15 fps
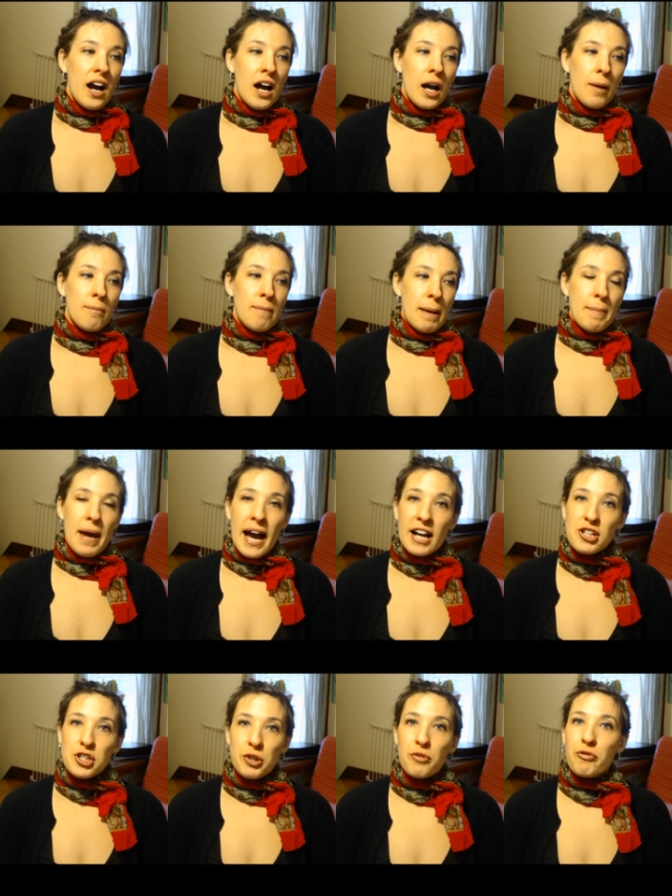Um, my
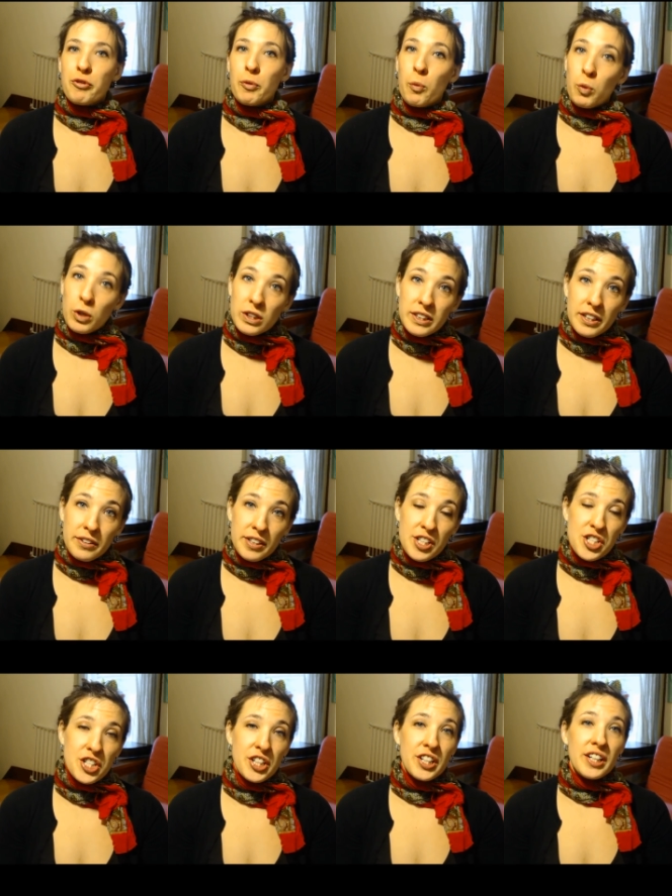passion for world
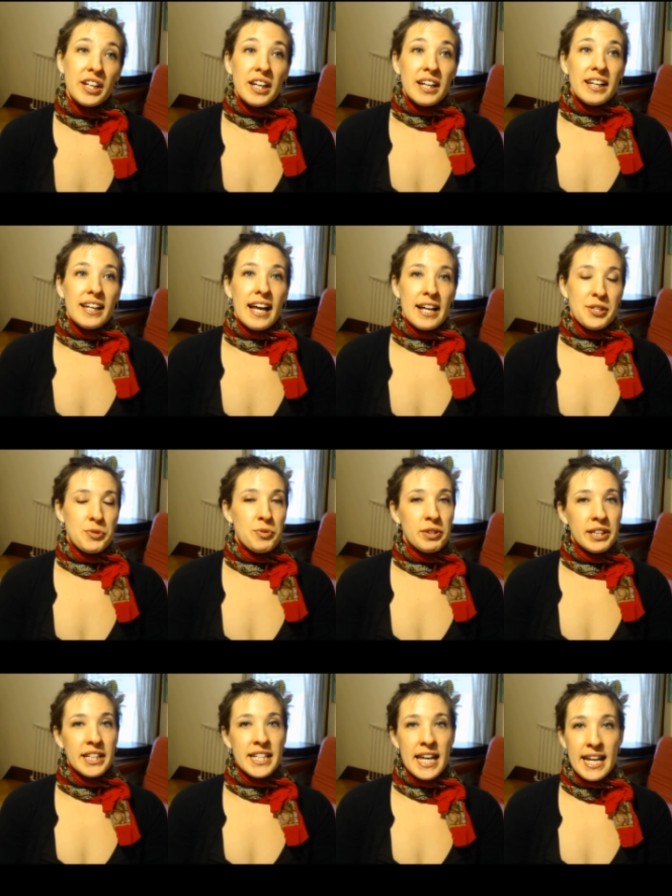literature has
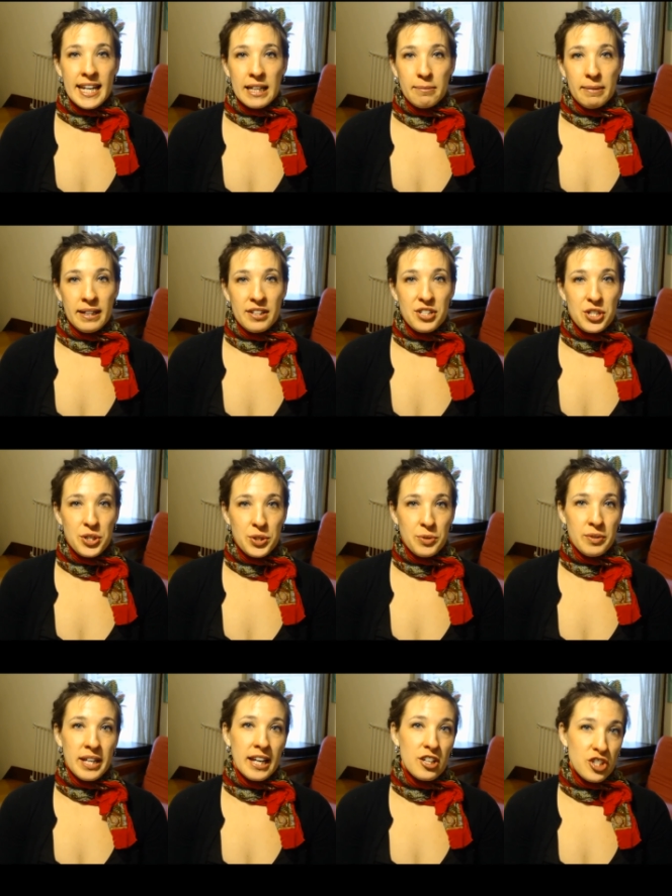really taken me
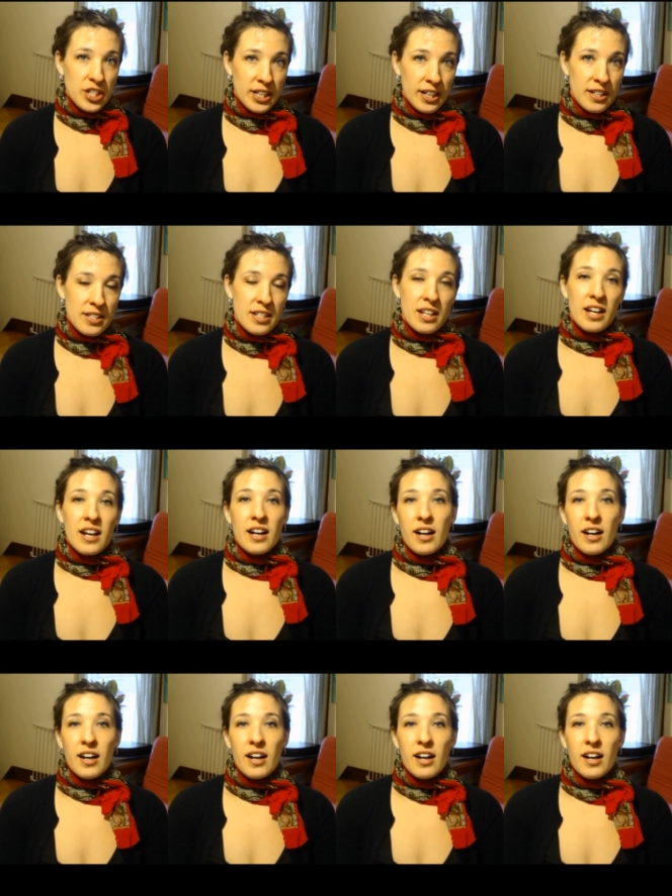to nations,